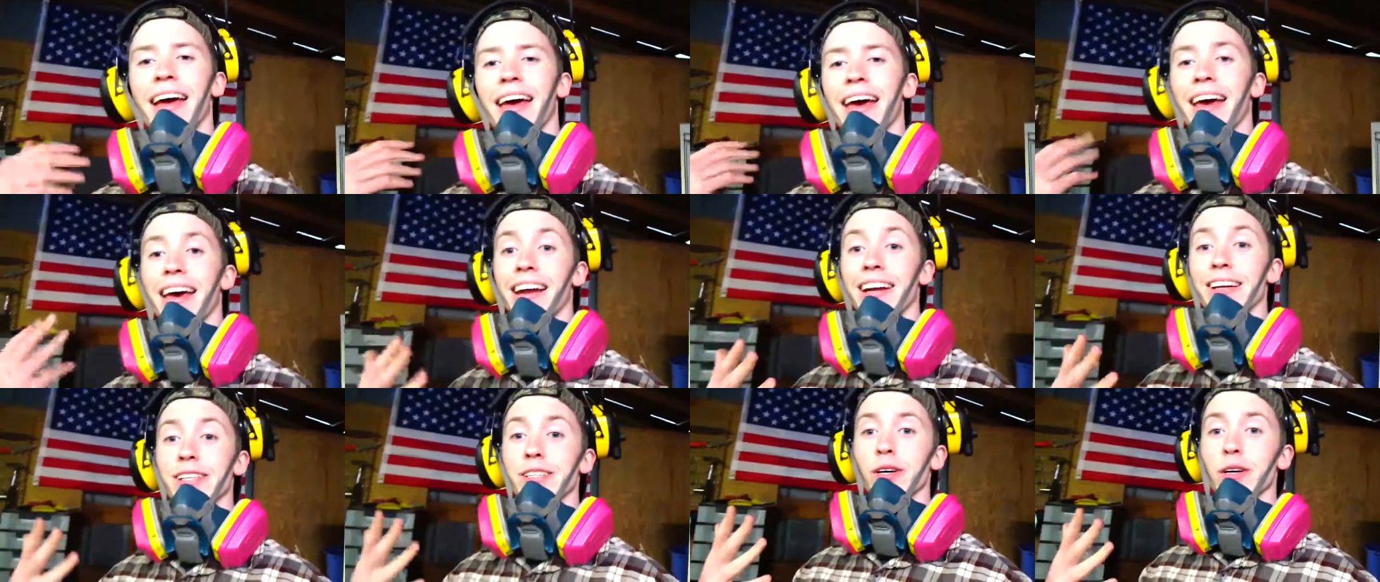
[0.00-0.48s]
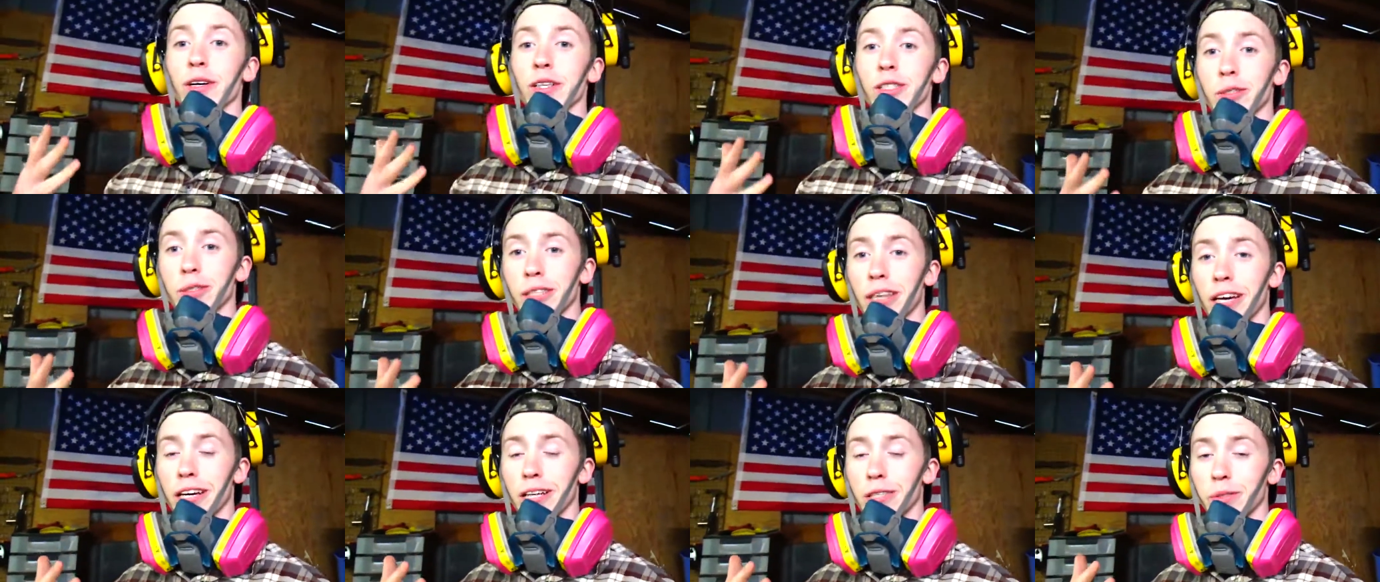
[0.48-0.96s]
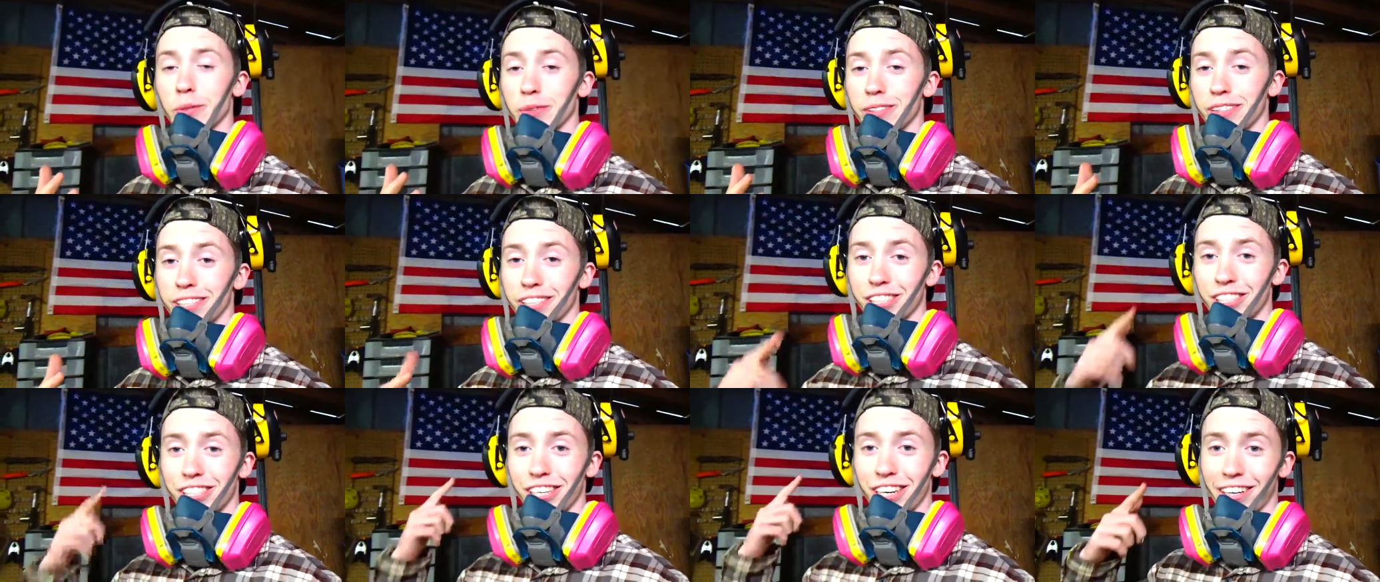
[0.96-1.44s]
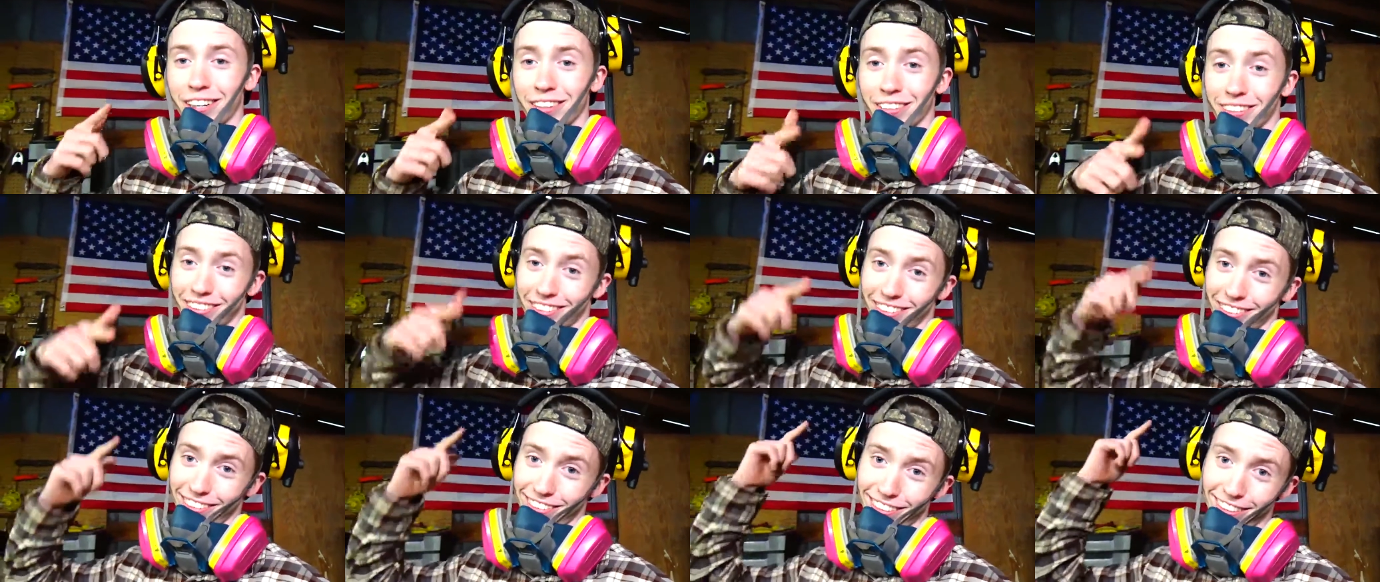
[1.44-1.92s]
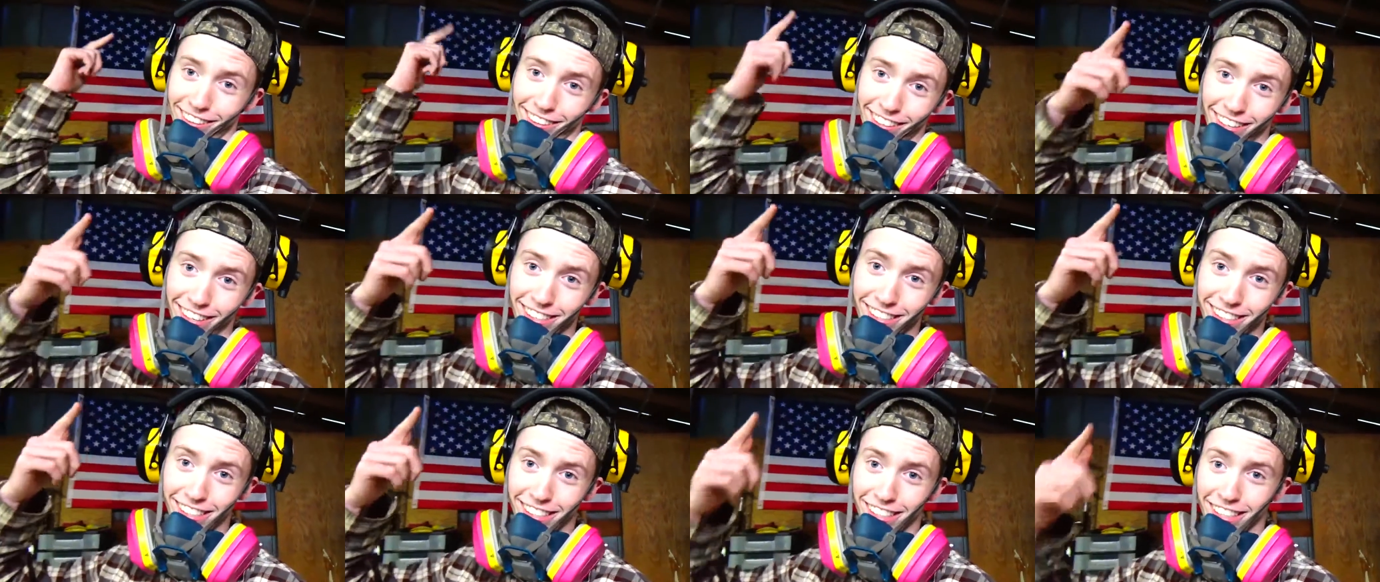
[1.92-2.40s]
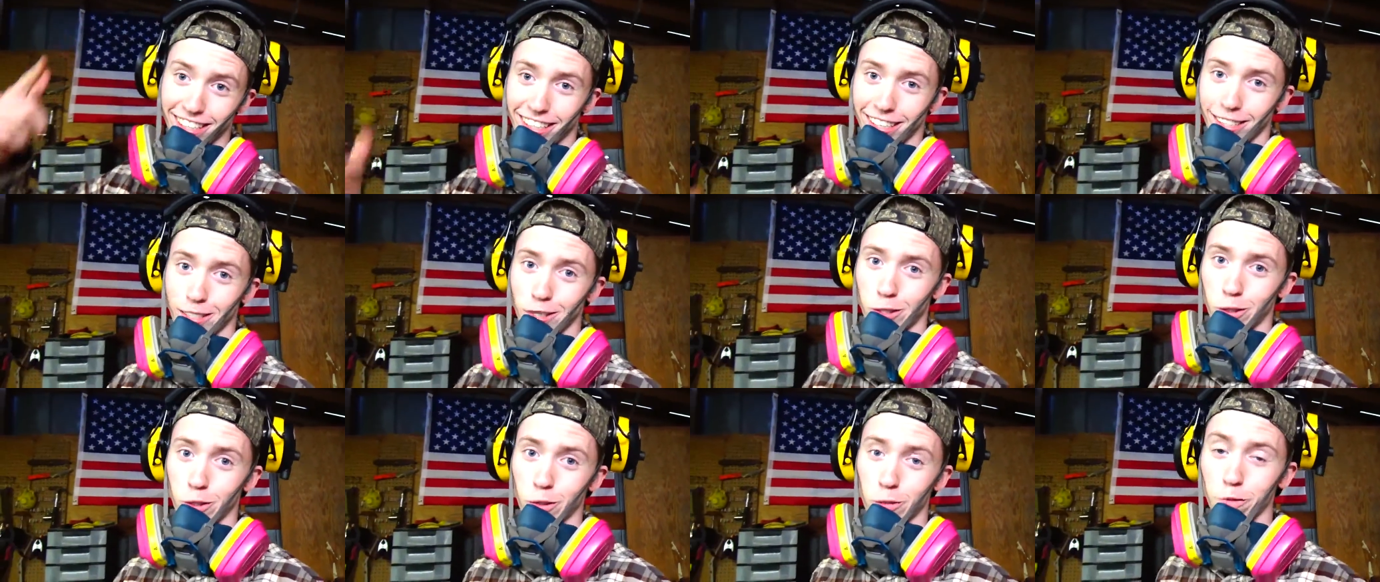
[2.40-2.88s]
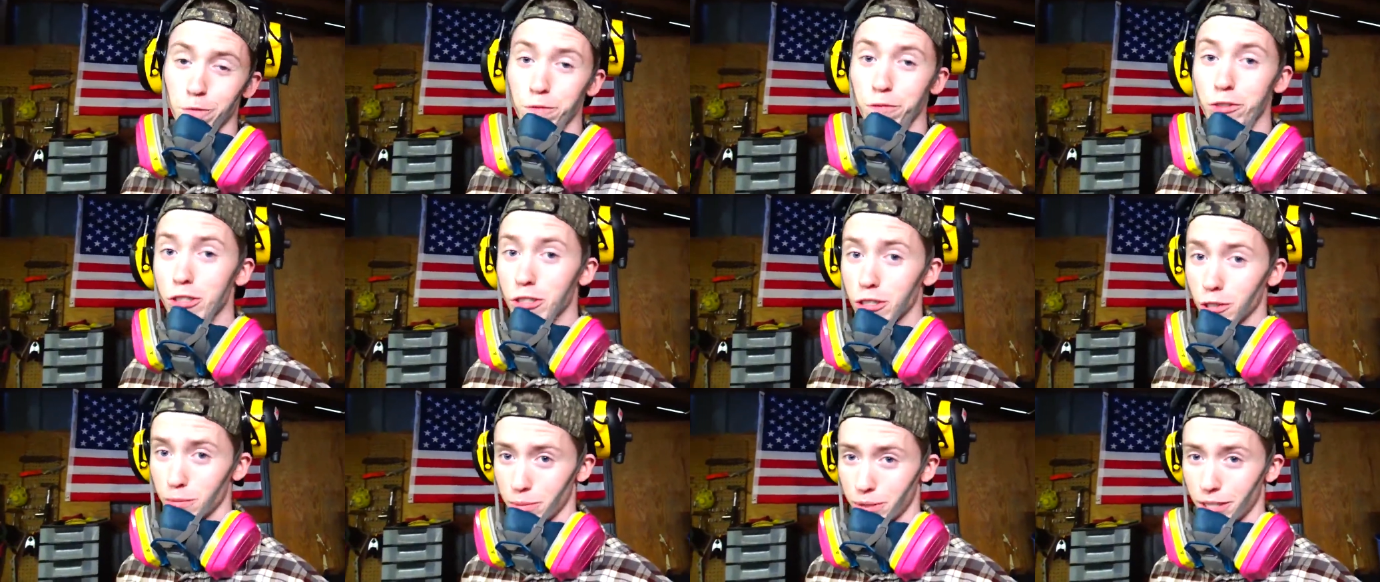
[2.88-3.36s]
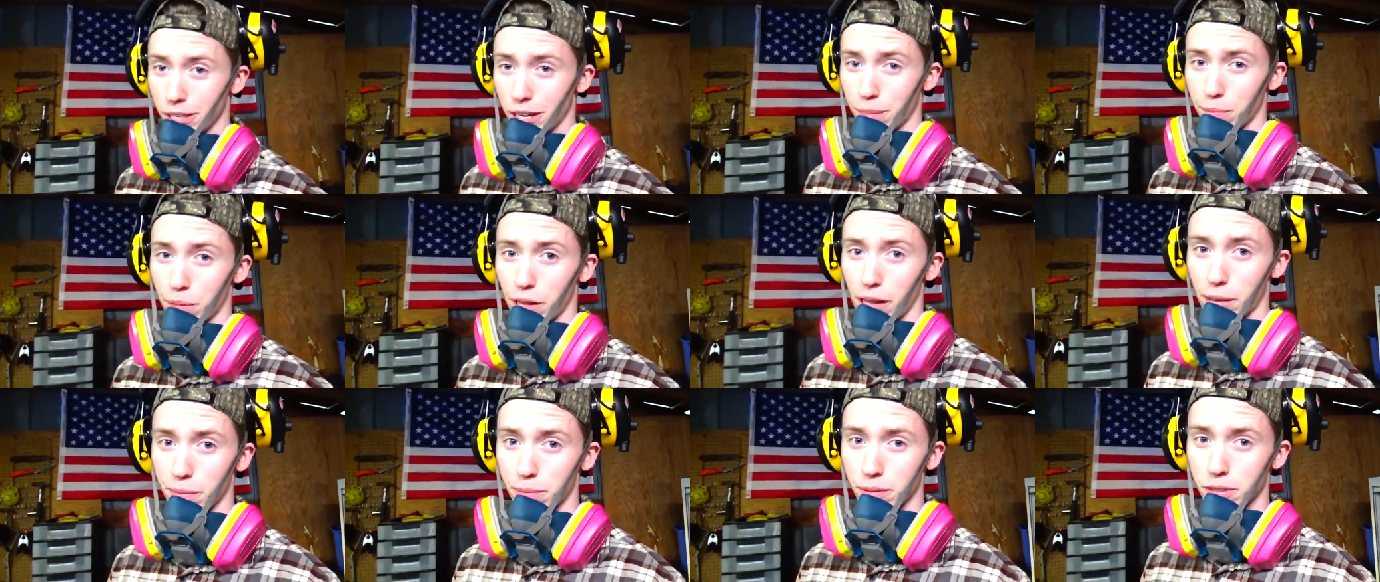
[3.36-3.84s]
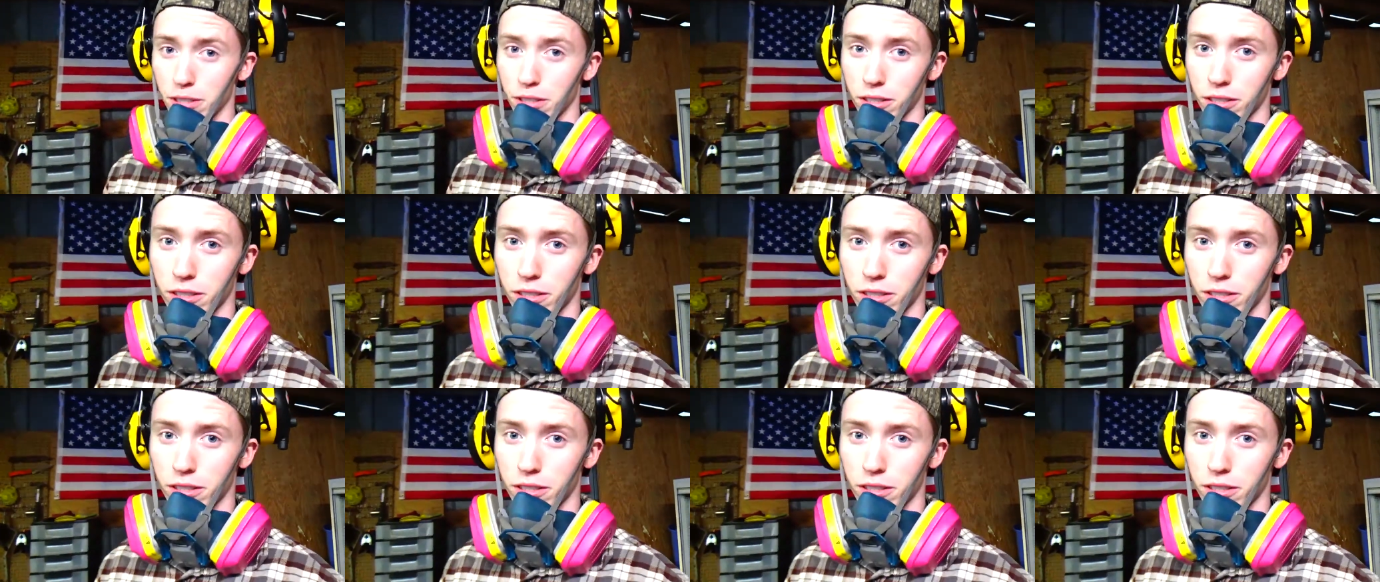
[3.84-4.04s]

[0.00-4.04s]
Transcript: And as always, guys, with this channel, let's get into some time lapse.